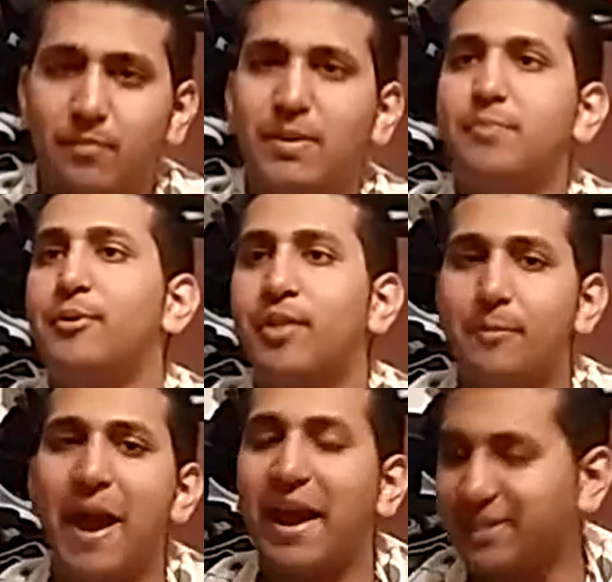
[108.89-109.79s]
the people in the
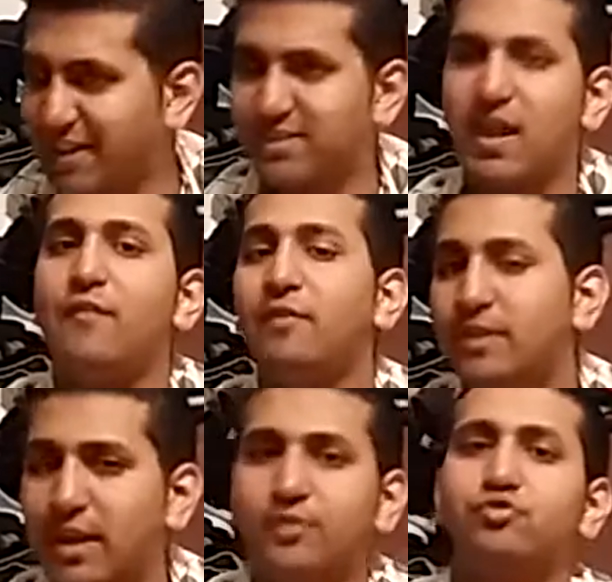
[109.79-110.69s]
back like
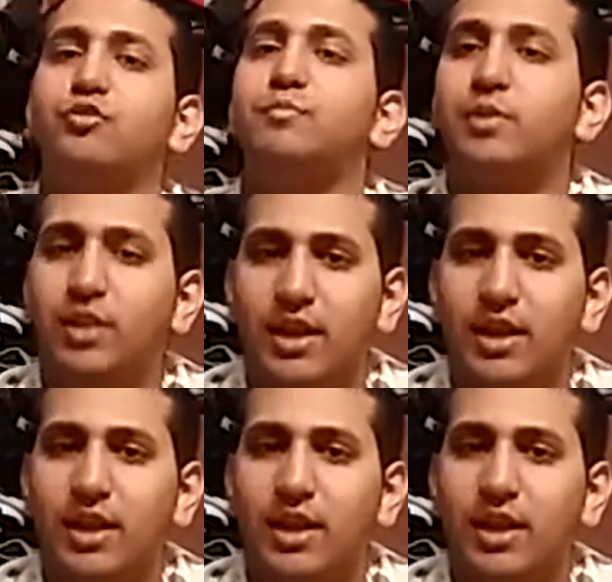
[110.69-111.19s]
Stephanie and Triple